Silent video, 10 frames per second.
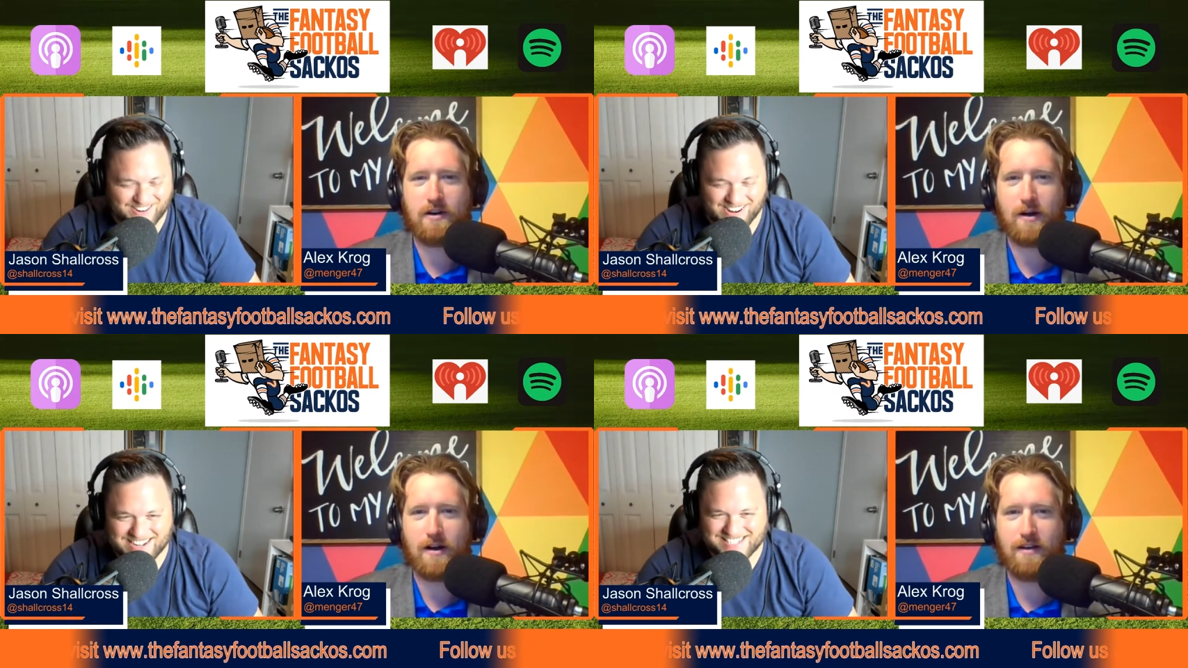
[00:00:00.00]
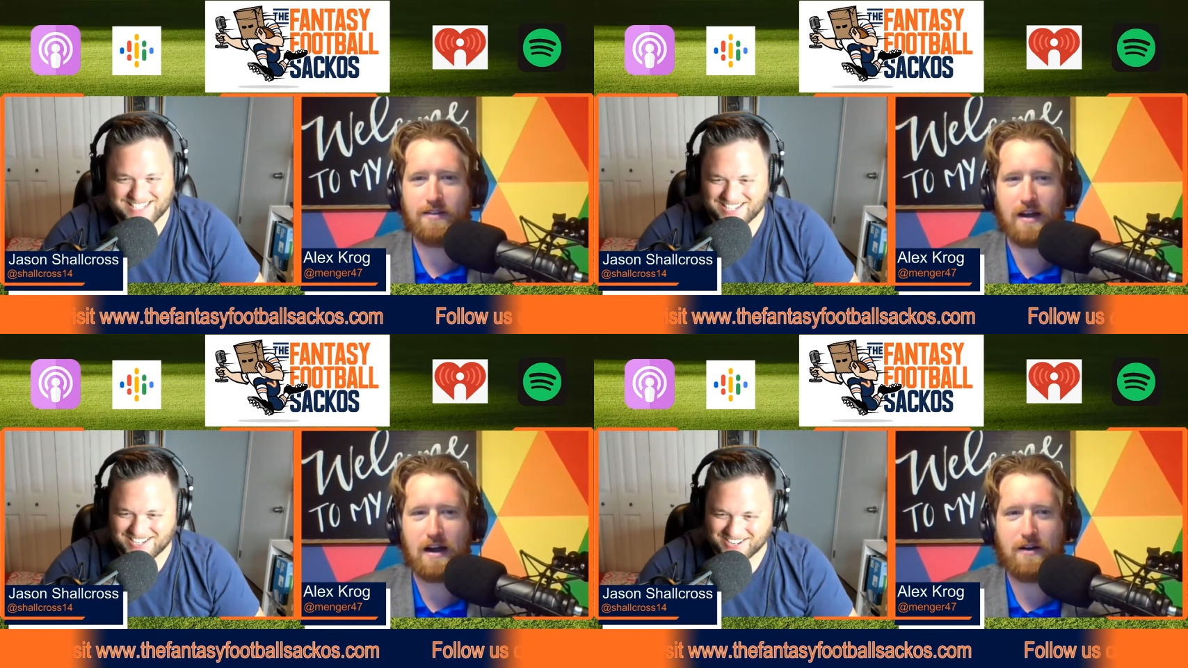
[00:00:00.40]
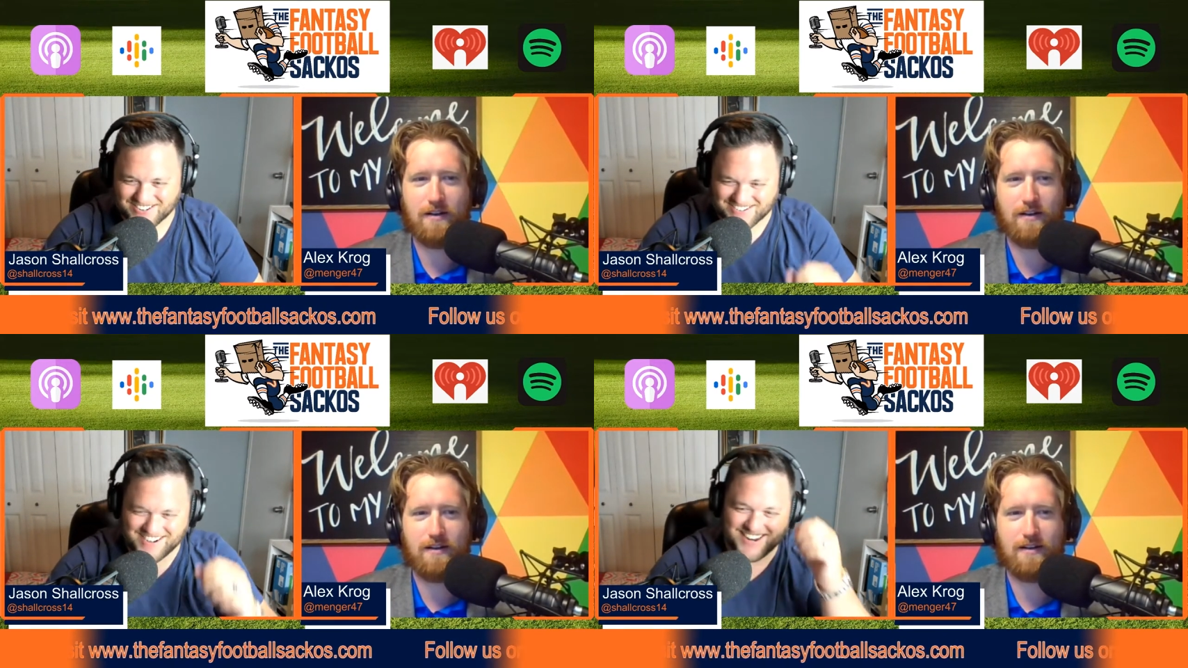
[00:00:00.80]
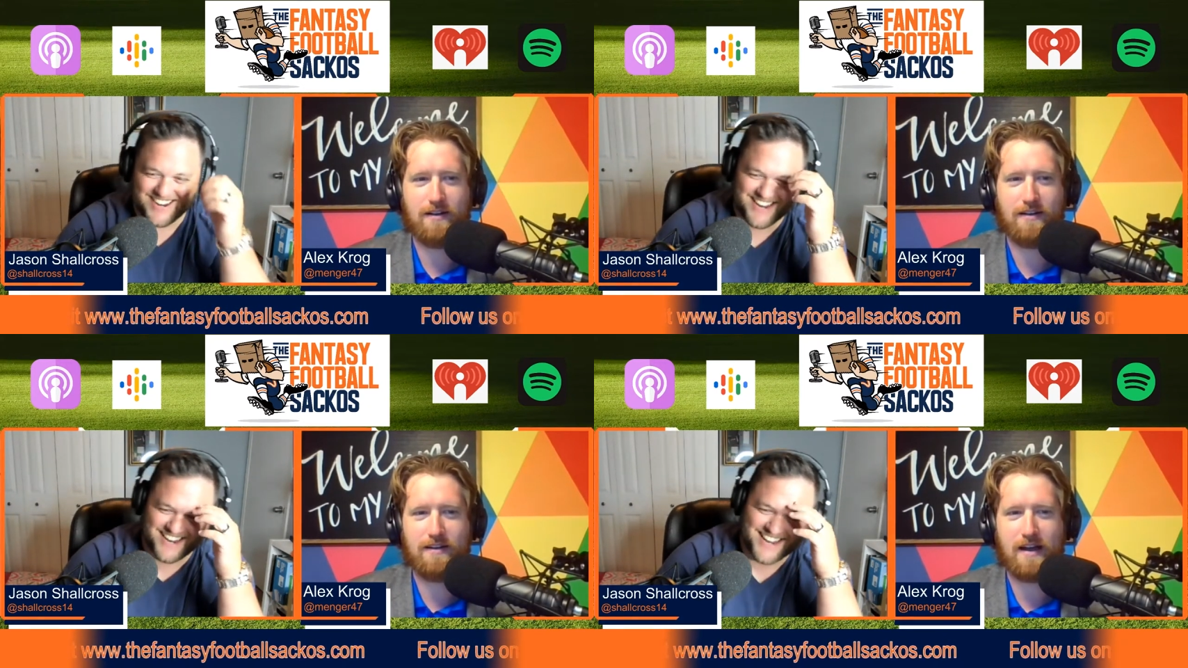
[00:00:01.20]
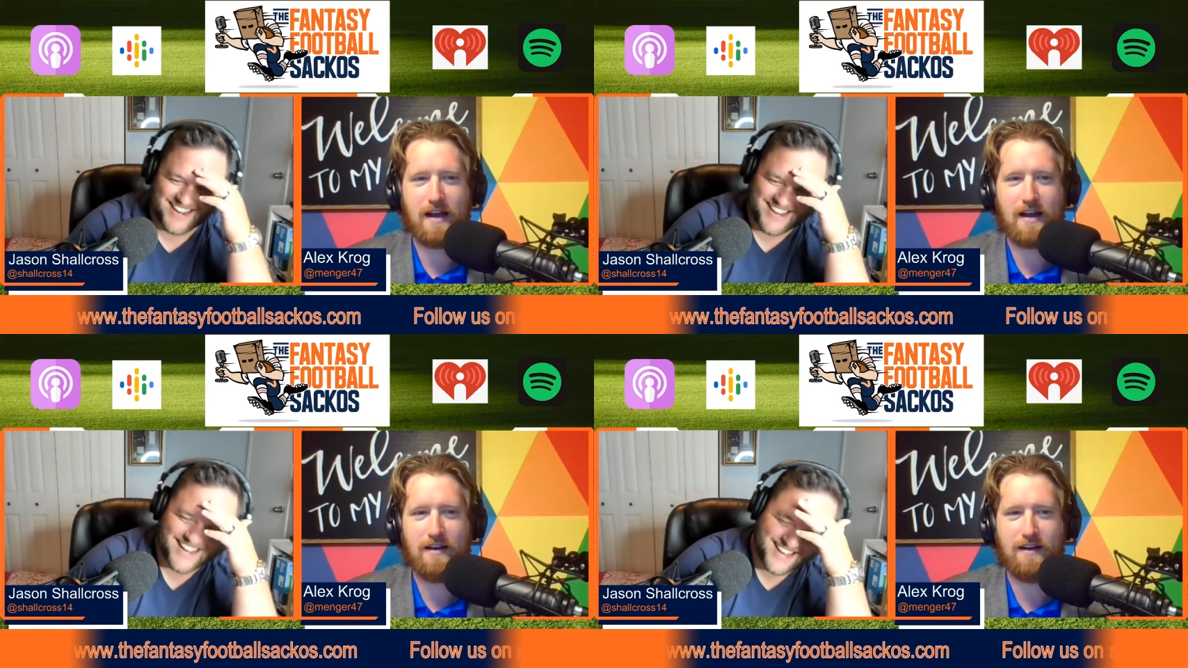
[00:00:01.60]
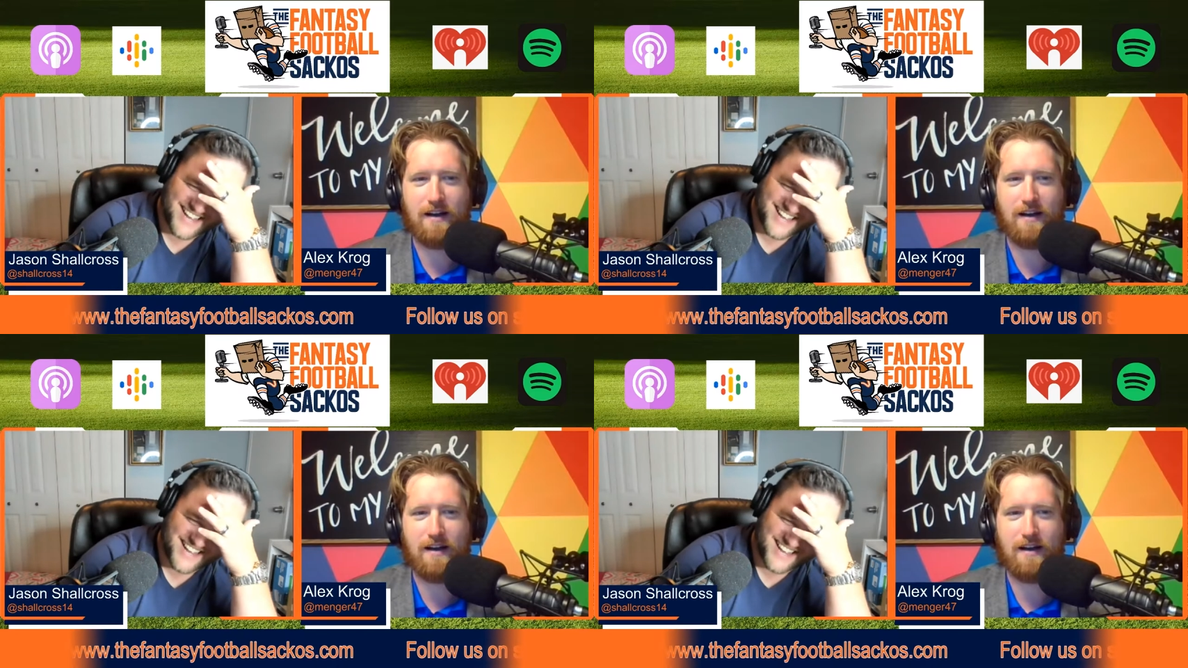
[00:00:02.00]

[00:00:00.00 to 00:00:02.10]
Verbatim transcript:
Speaker 1: Kareem Hunt. yeah,